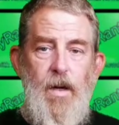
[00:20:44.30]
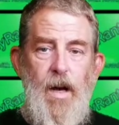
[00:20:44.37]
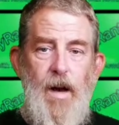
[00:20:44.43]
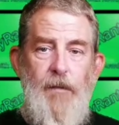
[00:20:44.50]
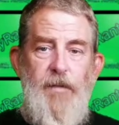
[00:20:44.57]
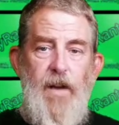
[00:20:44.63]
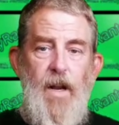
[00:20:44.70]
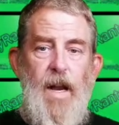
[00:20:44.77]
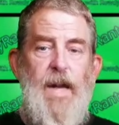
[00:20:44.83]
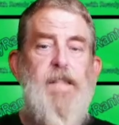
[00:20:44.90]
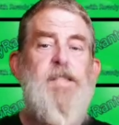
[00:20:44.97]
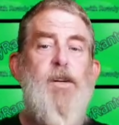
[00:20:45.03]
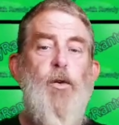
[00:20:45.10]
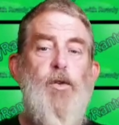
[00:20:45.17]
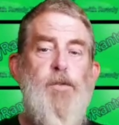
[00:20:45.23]
I feel like
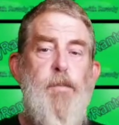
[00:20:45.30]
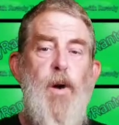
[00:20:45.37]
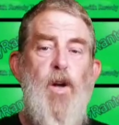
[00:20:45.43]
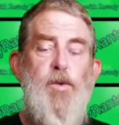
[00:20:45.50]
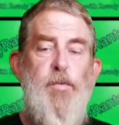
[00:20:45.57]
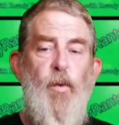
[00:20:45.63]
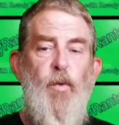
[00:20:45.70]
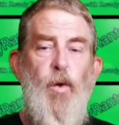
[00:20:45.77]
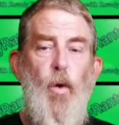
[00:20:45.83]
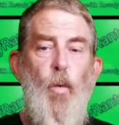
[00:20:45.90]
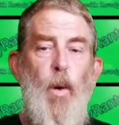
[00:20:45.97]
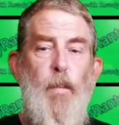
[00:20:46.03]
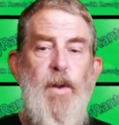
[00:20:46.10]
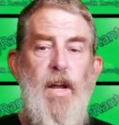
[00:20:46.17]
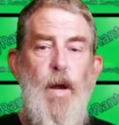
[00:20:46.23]
it's irresponsible for a
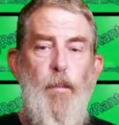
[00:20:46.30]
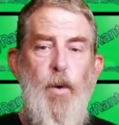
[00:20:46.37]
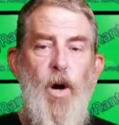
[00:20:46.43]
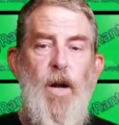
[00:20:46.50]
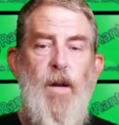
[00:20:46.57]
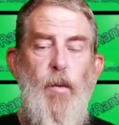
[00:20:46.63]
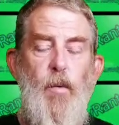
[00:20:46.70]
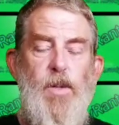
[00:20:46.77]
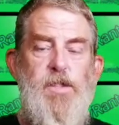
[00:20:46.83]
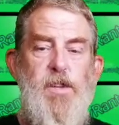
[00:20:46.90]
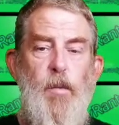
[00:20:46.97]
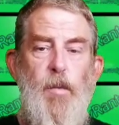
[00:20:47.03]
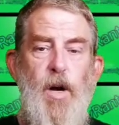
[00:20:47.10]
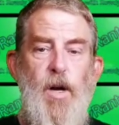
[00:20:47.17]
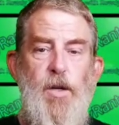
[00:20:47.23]
woman to get pregnant with
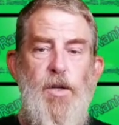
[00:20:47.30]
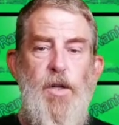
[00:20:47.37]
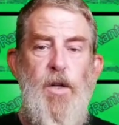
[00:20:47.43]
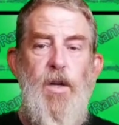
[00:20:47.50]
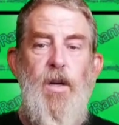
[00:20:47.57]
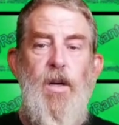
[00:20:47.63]
so much